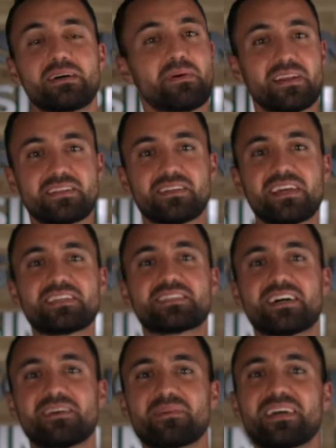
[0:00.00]
But until next
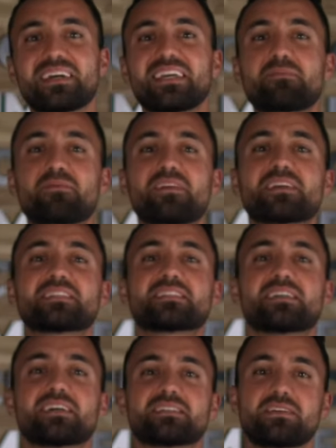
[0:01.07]
time, keep on
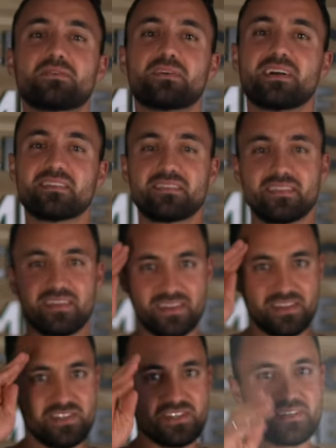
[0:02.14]
exercising your health.
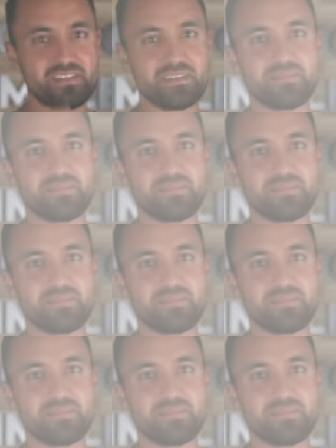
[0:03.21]
Cheers.